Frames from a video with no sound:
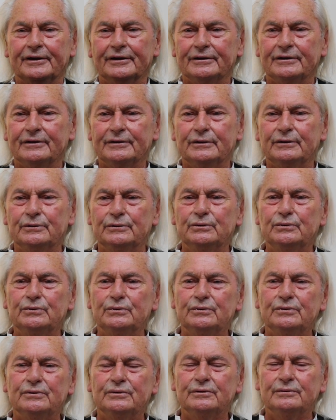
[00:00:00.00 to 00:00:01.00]

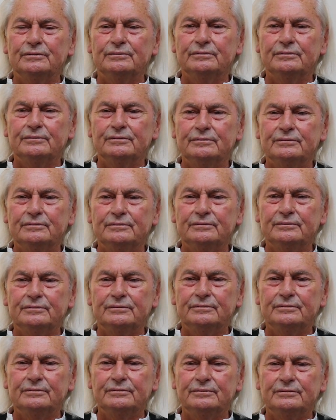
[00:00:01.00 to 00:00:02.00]
you
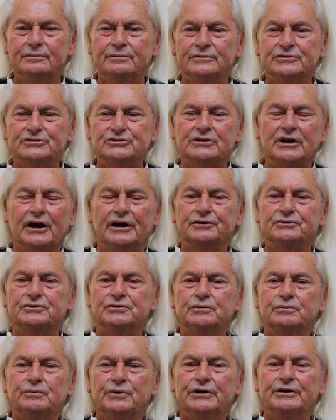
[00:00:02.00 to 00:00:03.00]
start
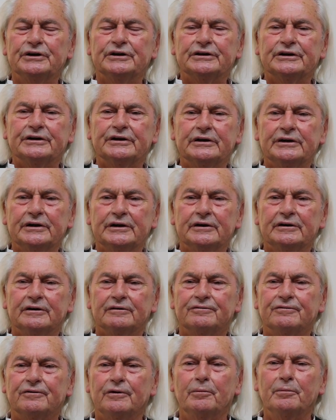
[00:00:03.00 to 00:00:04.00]
to work
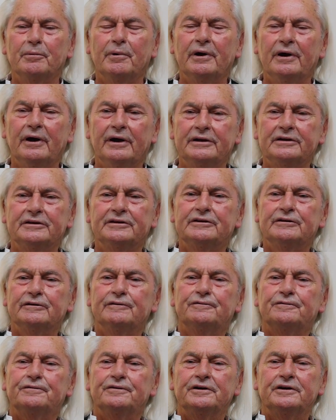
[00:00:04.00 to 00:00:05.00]
from a
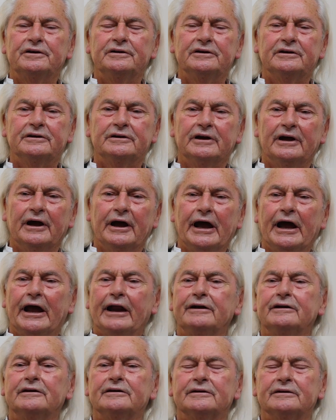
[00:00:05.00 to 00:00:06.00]
different
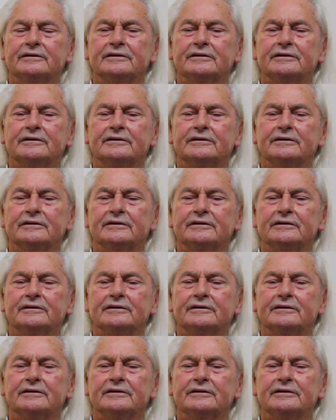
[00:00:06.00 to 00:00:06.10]
end.